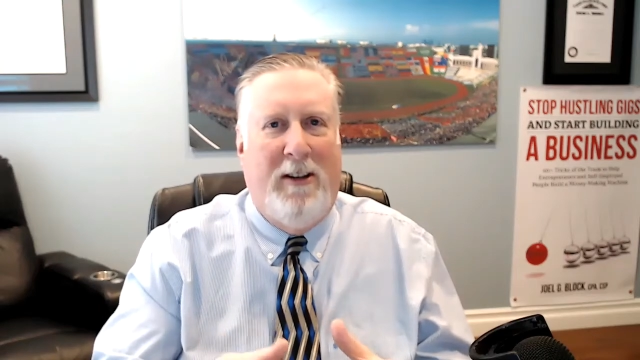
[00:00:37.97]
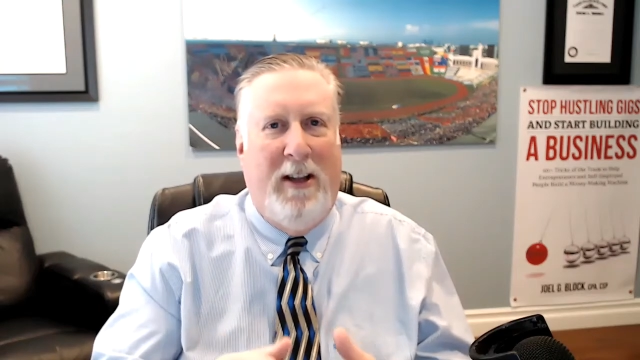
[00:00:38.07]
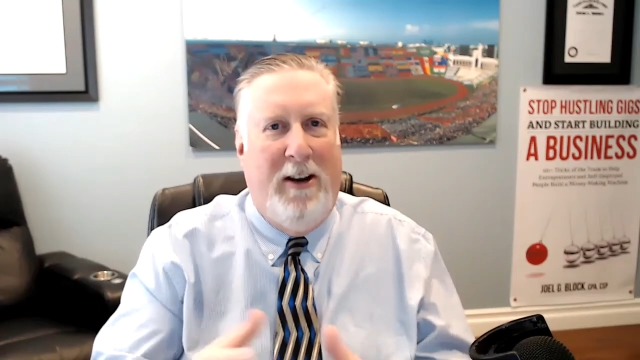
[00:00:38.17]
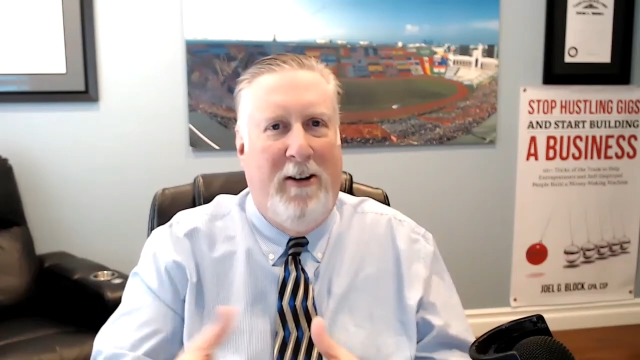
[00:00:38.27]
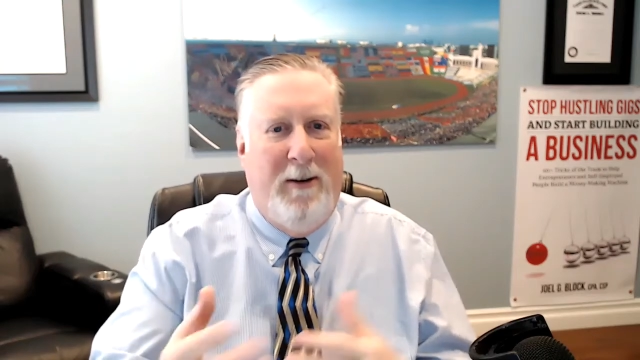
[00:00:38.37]

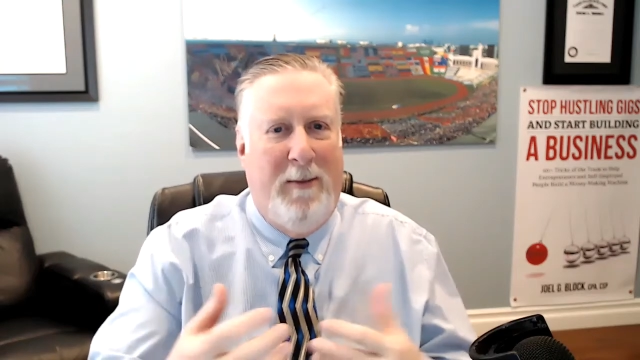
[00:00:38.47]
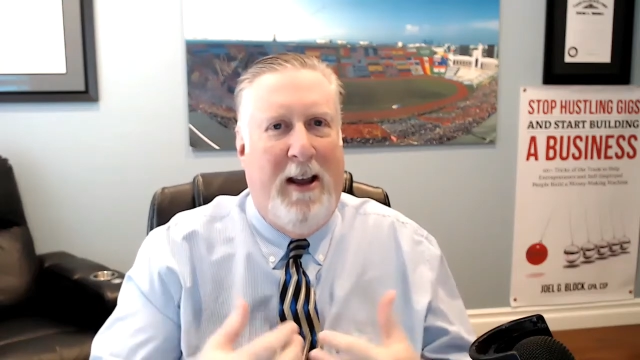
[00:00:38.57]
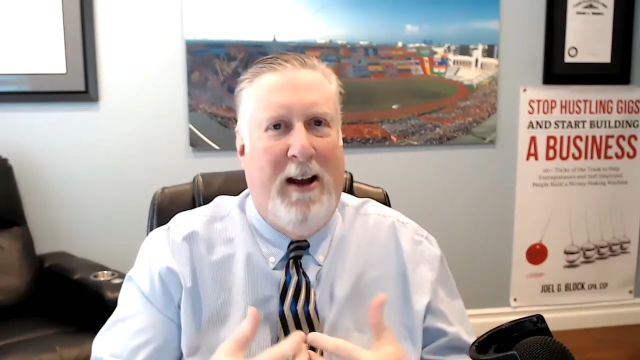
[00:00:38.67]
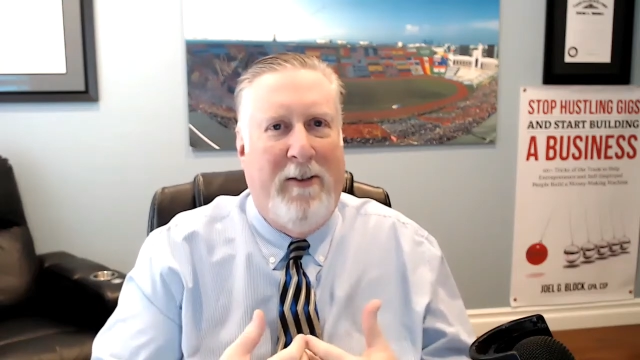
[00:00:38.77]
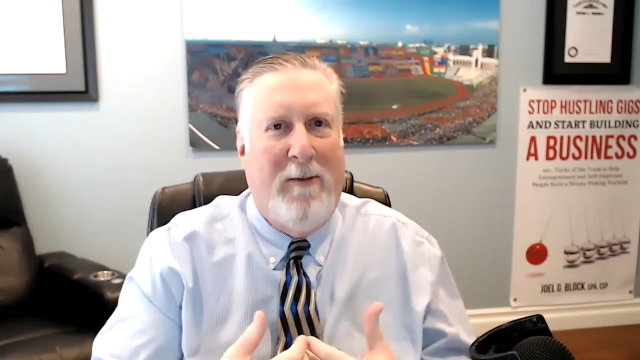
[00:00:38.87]
that you're going to be
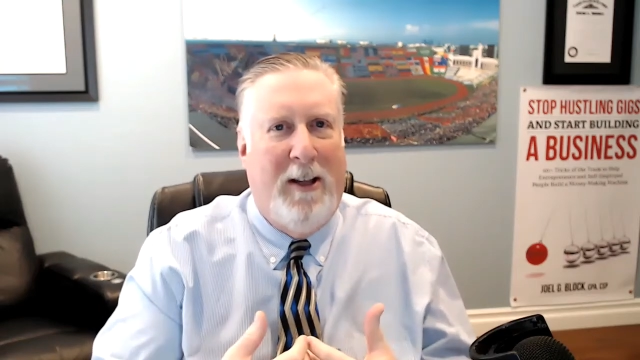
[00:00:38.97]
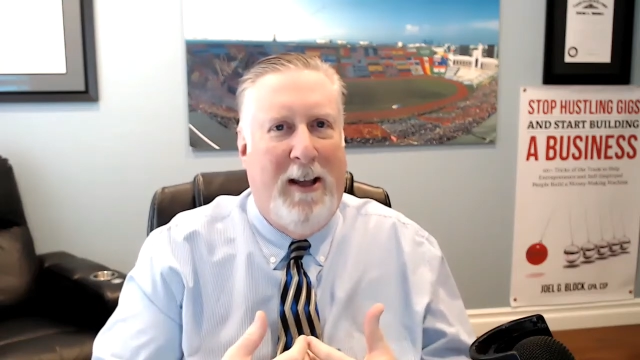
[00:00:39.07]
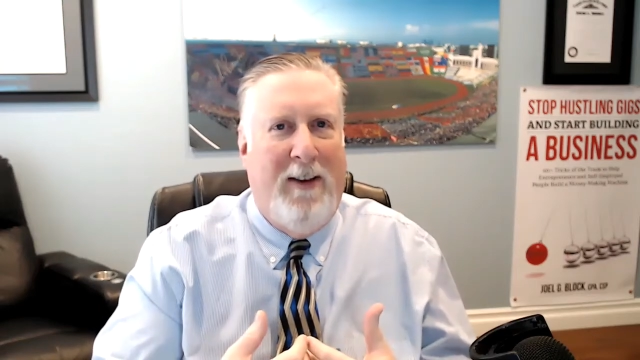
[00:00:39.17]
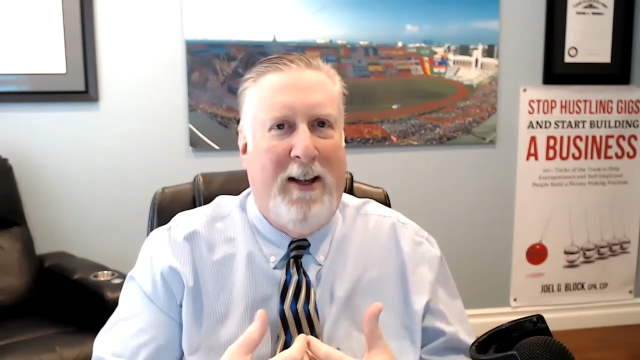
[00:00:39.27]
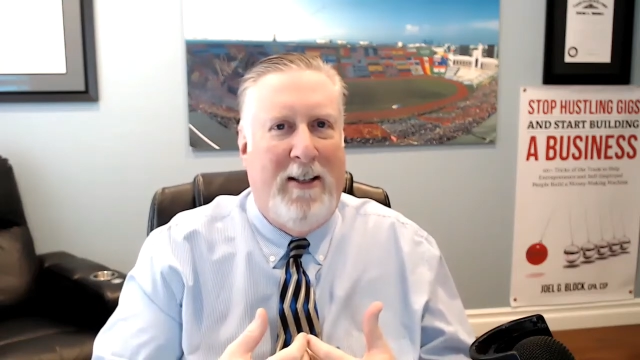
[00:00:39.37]
comfortable
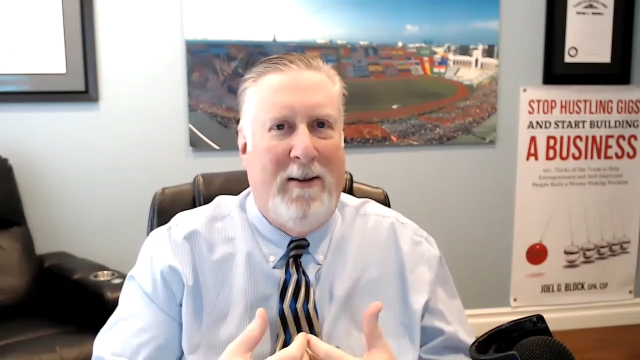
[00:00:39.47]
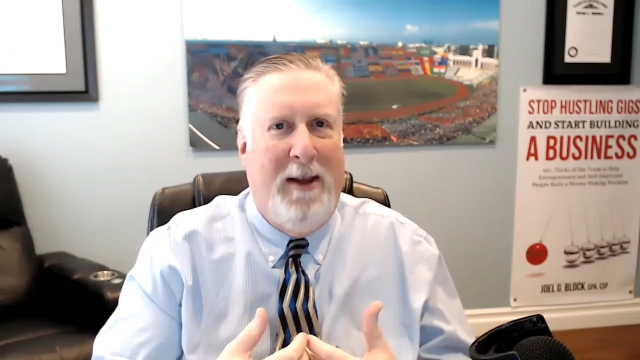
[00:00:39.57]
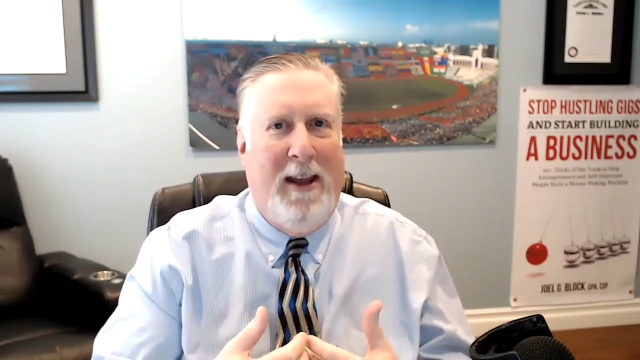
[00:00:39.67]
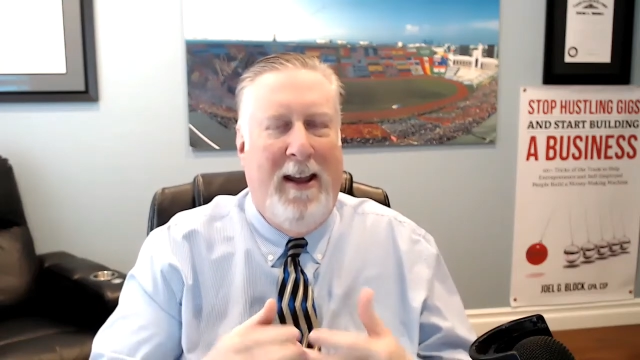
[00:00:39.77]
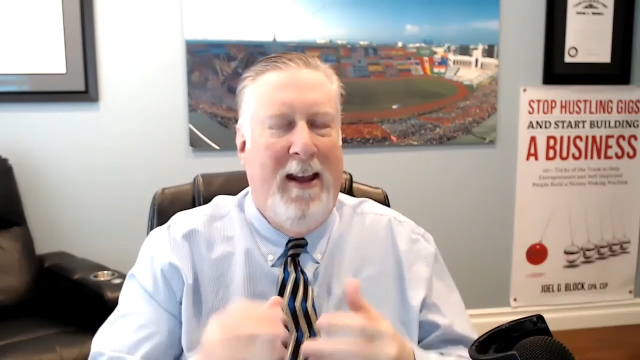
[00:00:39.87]
giving it to
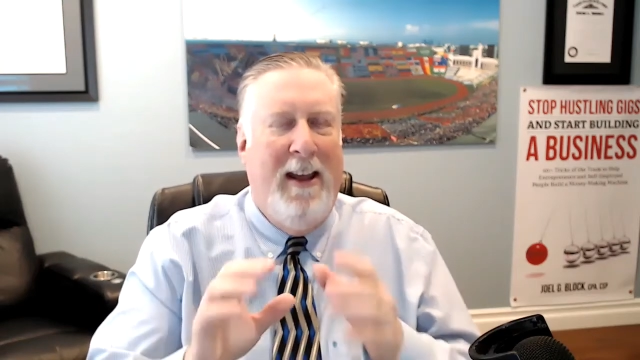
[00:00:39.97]
me.